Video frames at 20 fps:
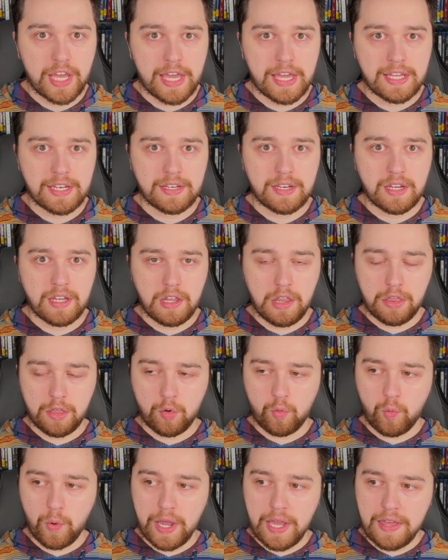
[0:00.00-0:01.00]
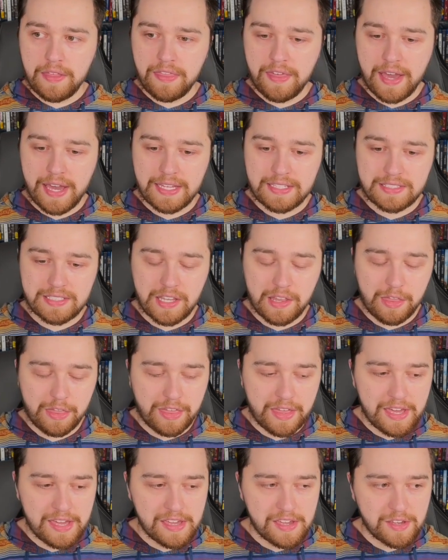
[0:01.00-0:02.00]
And the way that
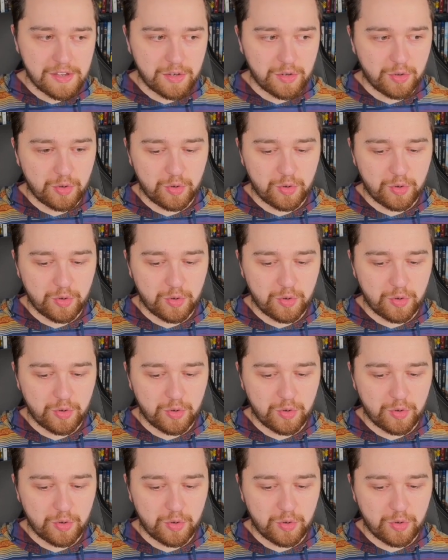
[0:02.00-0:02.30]
they